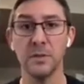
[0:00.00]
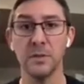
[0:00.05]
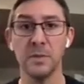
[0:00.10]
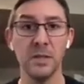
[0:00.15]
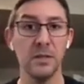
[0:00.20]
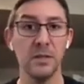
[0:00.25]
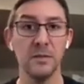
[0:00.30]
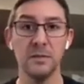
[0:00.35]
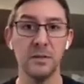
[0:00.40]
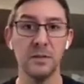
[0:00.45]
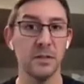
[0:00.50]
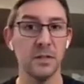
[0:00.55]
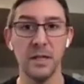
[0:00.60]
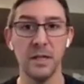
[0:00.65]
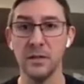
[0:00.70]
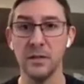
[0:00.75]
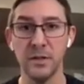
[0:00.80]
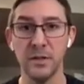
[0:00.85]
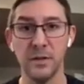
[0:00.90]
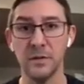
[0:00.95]
I mean, these
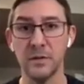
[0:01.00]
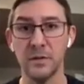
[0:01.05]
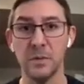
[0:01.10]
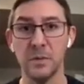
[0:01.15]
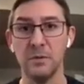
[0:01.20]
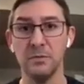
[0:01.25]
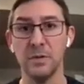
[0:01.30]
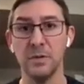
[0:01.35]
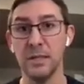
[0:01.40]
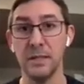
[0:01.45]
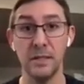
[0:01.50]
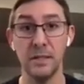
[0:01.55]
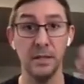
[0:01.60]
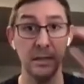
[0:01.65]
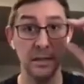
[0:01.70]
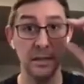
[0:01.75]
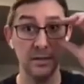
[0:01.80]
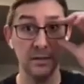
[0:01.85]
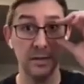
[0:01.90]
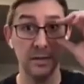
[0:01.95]
containers have to be written to
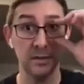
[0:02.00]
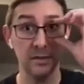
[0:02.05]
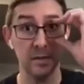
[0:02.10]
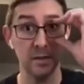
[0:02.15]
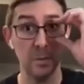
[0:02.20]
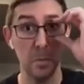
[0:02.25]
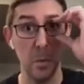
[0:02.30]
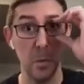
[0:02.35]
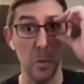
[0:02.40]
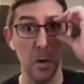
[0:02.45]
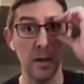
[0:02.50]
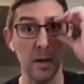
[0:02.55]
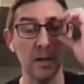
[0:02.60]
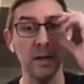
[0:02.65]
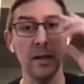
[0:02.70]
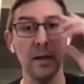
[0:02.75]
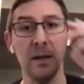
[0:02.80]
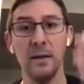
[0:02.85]
disk at some point.